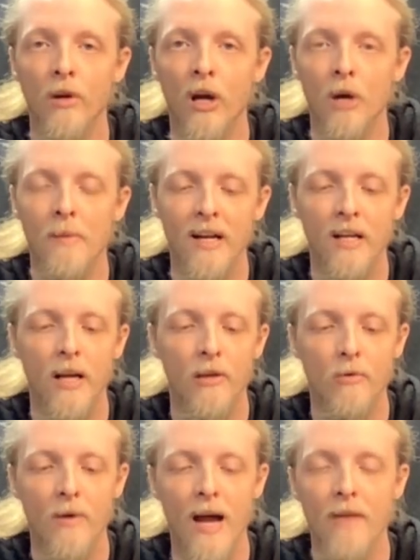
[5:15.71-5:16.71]
not go back together
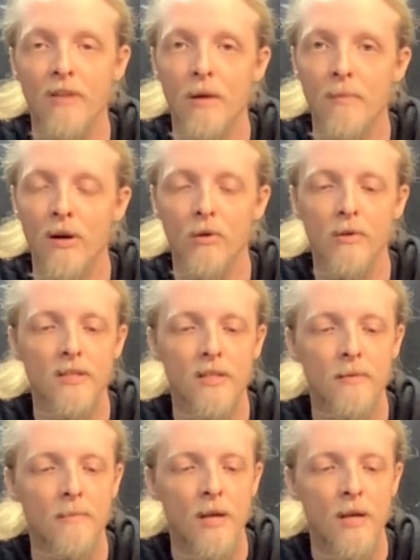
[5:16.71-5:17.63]
right if that barrel isn't